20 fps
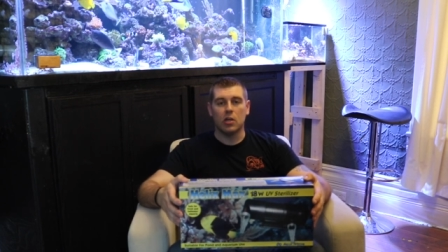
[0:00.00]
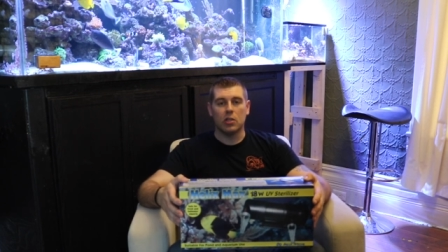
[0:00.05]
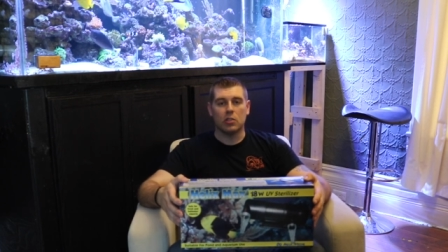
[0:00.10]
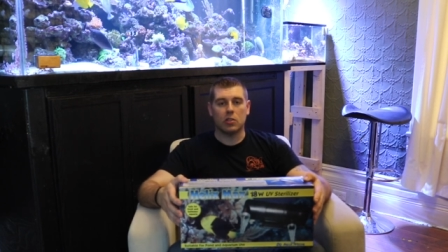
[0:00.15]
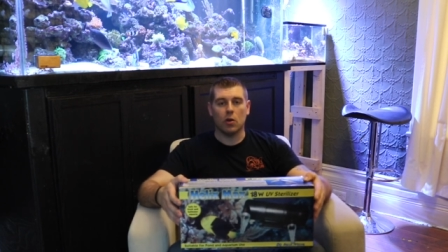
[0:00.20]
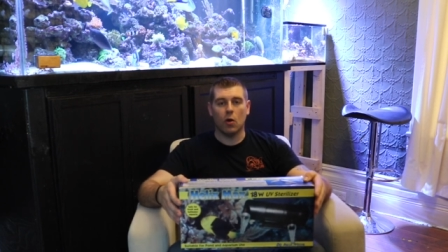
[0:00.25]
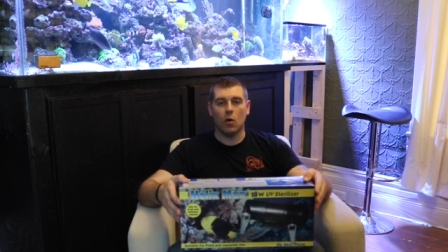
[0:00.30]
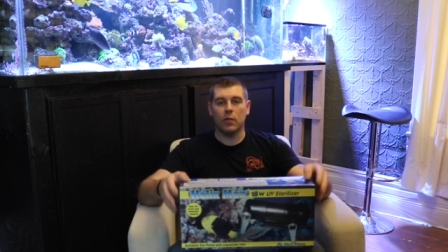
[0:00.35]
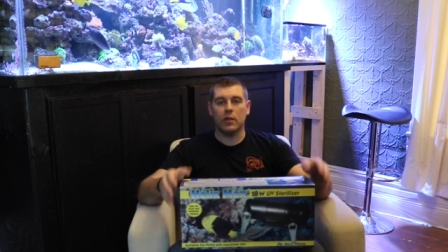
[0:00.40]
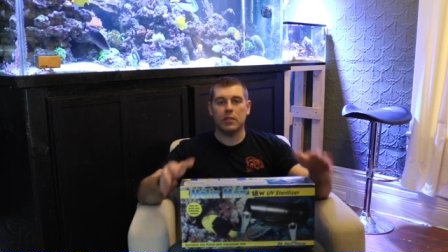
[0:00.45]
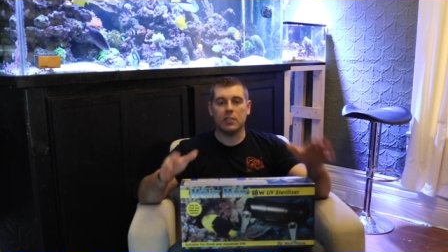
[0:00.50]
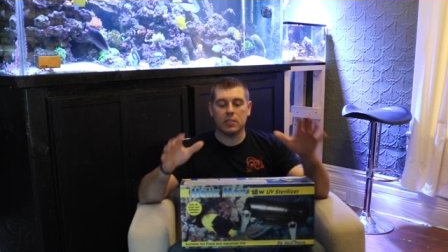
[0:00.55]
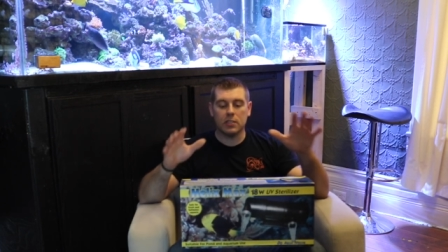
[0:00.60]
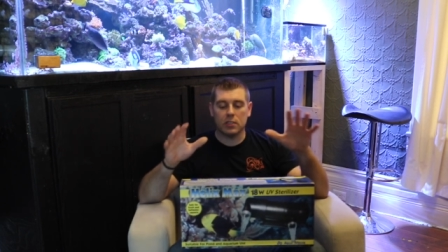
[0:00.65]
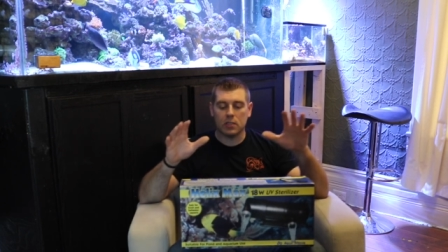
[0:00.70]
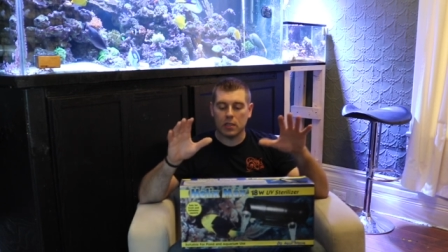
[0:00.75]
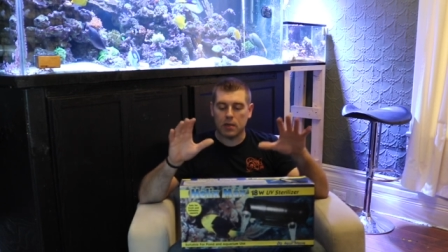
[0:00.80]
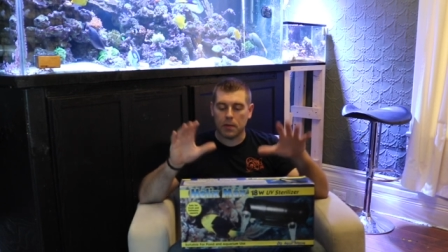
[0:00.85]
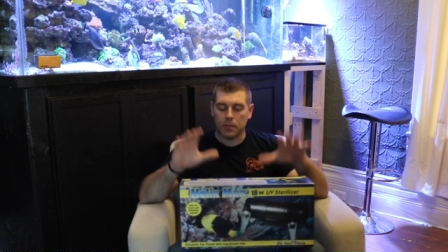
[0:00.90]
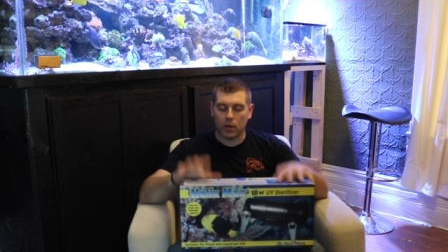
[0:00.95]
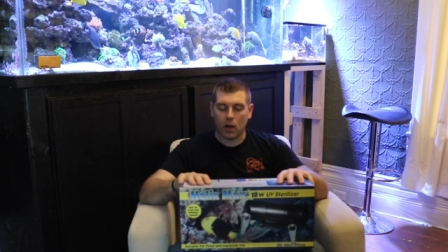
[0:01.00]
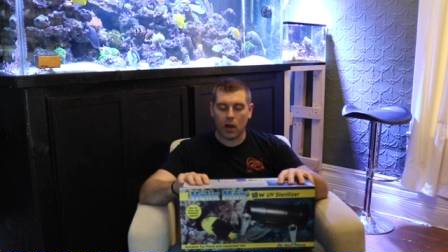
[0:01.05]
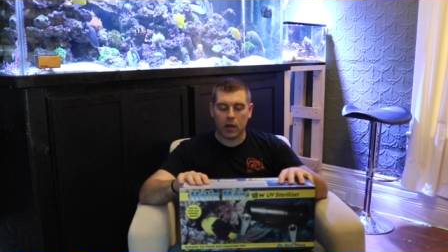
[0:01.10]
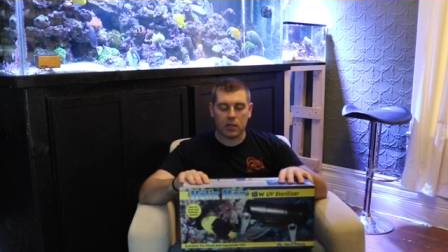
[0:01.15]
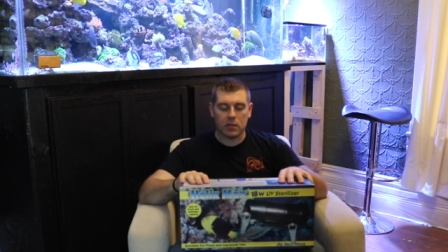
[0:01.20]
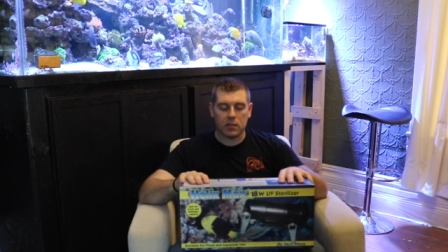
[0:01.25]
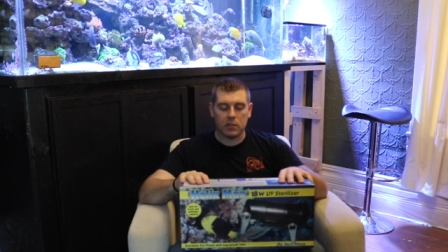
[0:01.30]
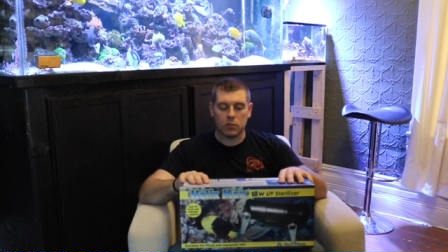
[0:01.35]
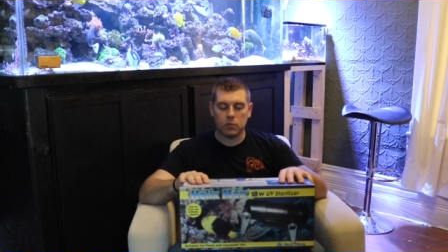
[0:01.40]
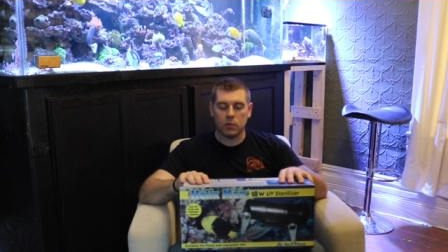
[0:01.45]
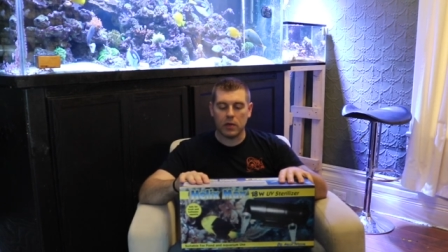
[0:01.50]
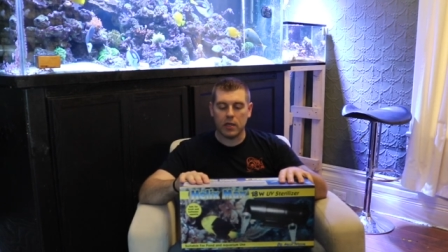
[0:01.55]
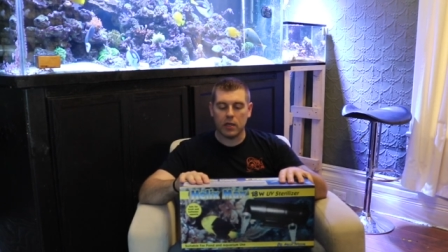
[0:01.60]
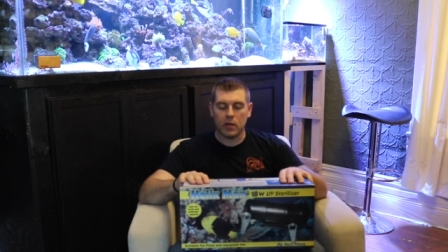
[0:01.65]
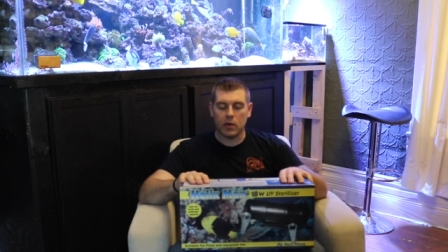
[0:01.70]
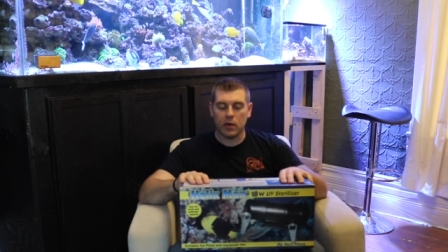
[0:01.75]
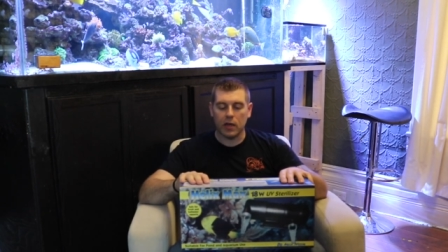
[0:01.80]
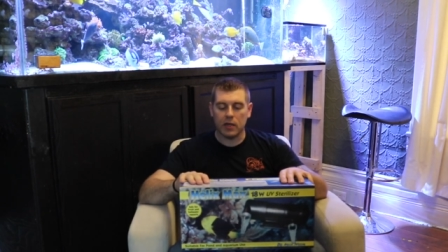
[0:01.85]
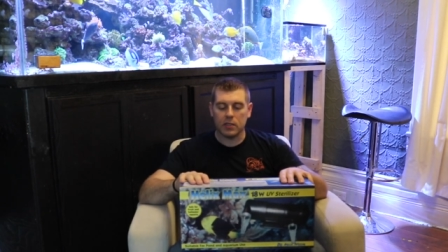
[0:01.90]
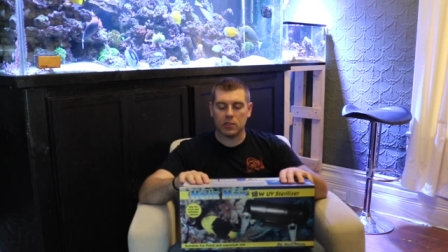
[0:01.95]
So this is the product this
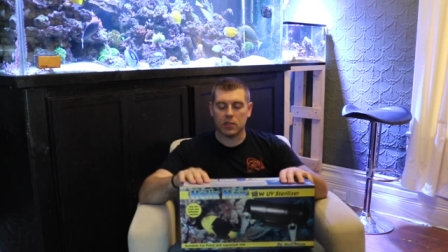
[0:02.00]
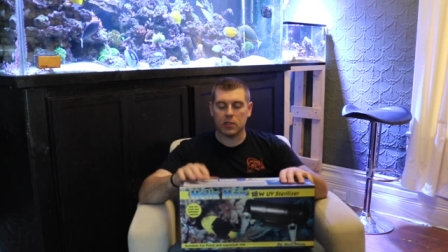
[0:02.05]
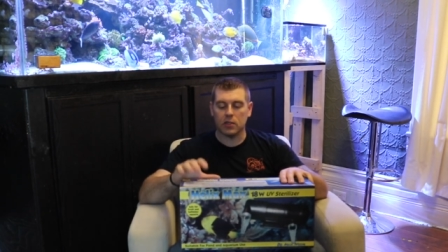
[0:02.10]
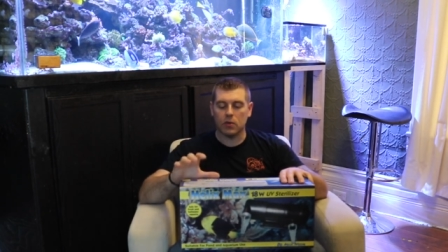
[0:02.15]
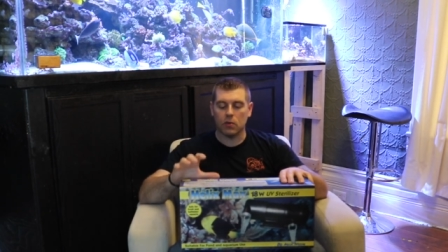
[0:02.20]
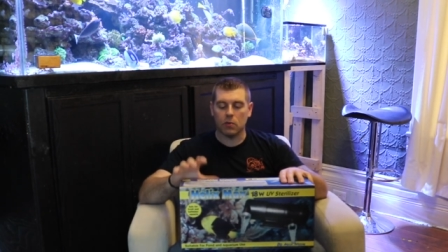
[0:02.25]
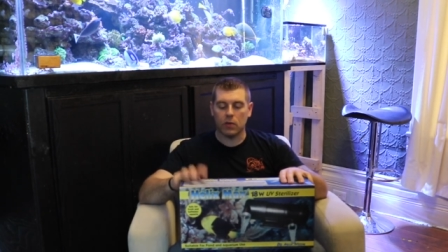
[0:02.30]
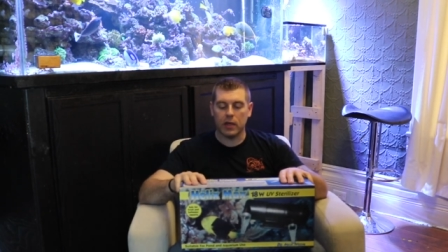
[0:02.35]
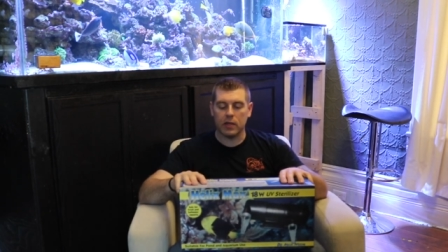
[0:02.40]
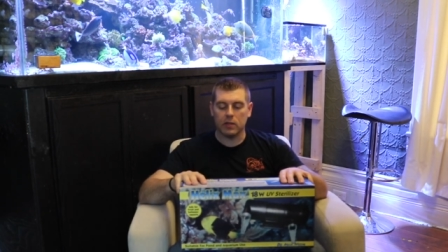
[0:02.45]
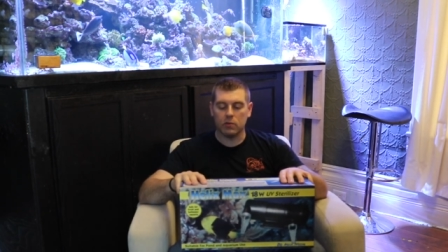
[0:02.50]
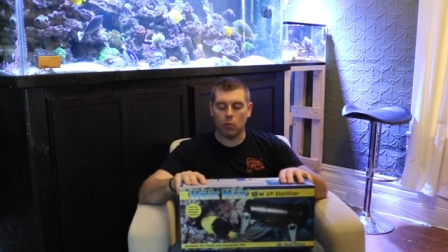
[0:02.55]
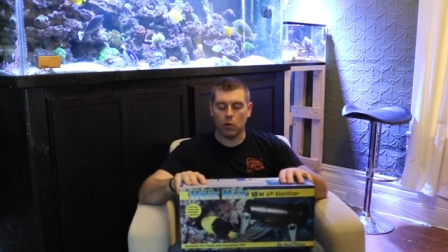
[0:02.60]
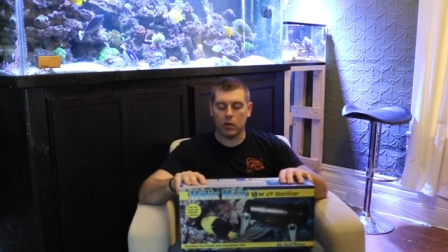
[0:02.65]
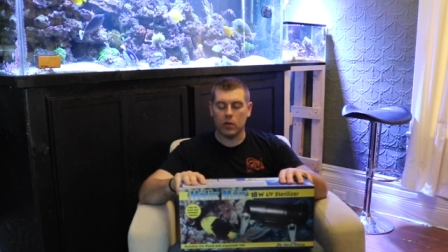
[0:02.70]
week. You guys are going to win.